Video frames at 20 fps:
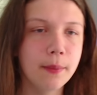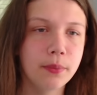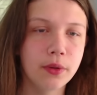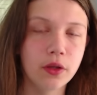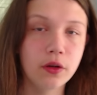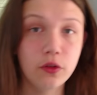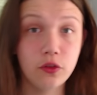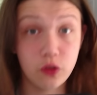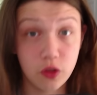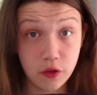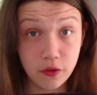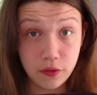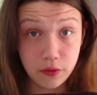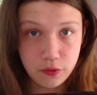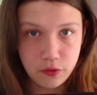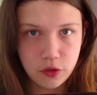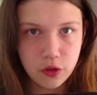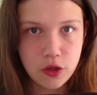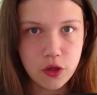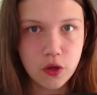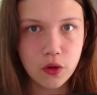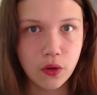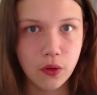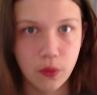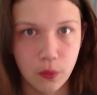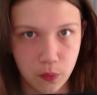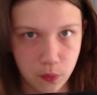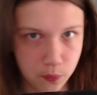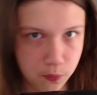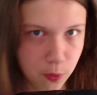but to to
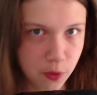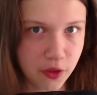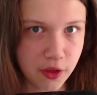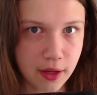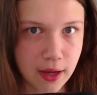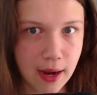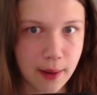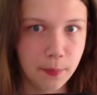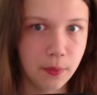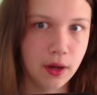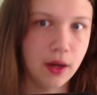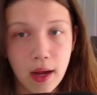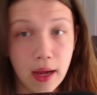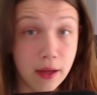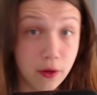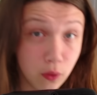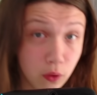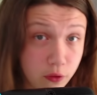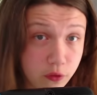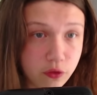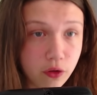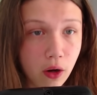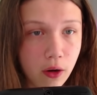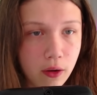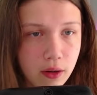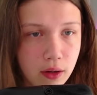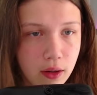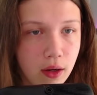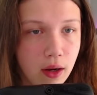you with a camera, and also